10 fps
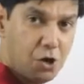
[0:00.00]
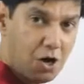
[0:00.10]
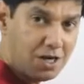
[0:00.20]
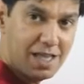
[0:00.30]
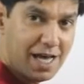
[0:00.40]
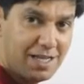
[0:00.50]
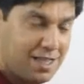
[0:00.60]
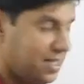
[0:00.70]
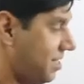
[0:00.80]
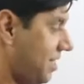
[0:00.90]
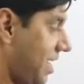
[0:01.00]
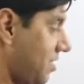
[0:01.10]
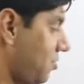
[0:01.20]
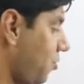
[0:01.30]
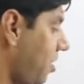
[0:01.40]
not there in this
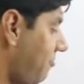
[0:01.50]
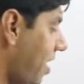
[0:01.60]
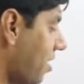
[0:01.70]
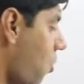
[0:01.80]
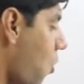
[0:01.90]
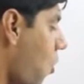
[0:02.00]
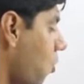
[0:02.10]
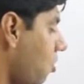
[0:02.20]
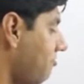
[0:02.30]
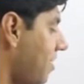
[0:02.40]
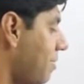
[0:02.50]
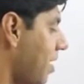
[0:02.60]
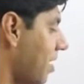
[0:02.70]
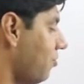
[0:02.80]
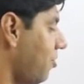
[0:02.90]
set. So in fact, all of them
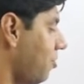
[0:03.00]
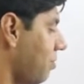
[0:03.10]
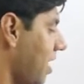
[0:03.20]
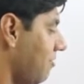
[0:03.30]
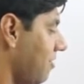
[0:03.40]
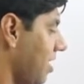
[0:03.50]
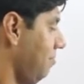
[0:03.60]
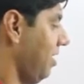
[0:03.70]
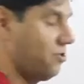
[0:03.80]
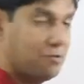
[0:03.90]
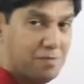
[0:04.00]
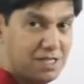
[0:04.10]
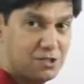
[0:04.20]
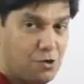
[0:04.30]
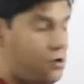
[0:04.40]
are going to be available to me.
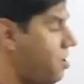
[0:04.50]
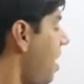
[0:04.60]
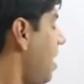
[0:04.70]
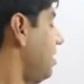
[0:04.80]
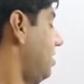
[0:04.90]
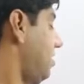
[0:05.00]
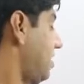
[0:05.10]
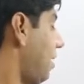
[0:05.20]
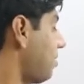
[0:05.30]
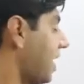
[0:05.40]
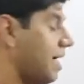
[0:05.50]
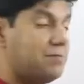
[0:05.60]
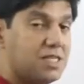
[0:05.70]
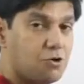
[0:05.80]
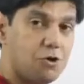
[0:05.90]
So
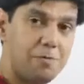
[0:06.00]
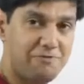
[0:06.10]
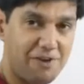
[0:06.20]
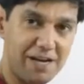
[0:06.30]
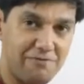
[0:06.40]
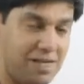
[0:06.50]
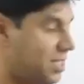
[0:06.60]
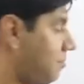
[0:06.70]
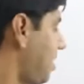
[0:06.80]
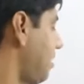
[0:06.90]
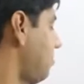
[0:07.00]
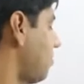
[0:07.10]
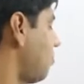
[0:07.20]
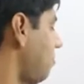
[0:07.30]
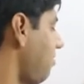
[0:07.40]
sometimes it could be 5 ways, sometimes
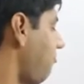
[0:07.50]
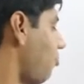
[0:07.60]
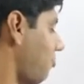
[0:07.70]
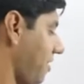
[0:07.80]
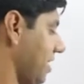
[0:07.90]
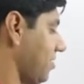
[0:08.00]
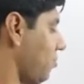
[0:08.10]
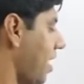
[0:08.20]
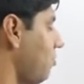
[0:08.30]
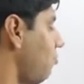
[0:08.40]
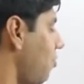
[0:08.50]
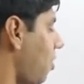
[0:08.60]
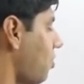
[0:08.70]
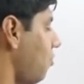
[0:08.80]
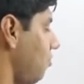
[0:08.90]
it could be 4 ways. So I do
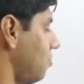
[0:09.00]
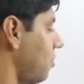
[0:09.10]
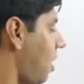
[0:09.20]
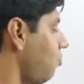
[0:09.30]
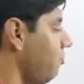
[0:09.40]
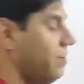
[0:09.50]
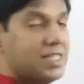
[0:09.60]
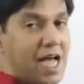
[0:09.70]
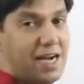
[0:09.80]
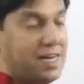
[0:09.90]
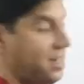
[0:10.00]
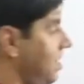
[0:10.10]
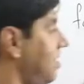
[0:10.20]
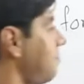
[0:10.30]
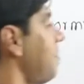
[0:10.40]
not know. So how do we handle
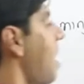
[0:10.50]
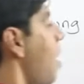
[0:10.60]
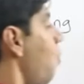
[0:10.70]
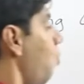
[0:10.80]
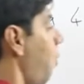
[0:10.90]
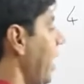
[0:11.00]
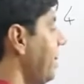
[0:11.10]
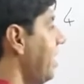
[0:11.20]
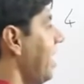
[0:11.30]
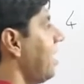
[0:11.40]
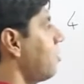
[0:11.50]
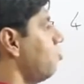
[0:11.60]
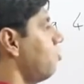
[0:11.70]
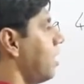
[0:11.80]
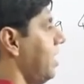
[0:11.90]
this? When there are
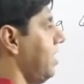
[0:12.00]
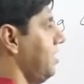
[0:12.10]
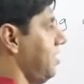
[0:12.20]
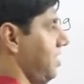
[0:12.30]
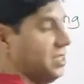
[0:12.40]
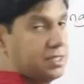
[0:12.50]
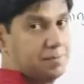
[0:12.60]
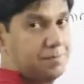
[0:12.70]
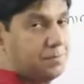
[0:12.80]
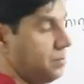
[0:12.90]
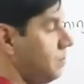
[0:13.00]
two conditions,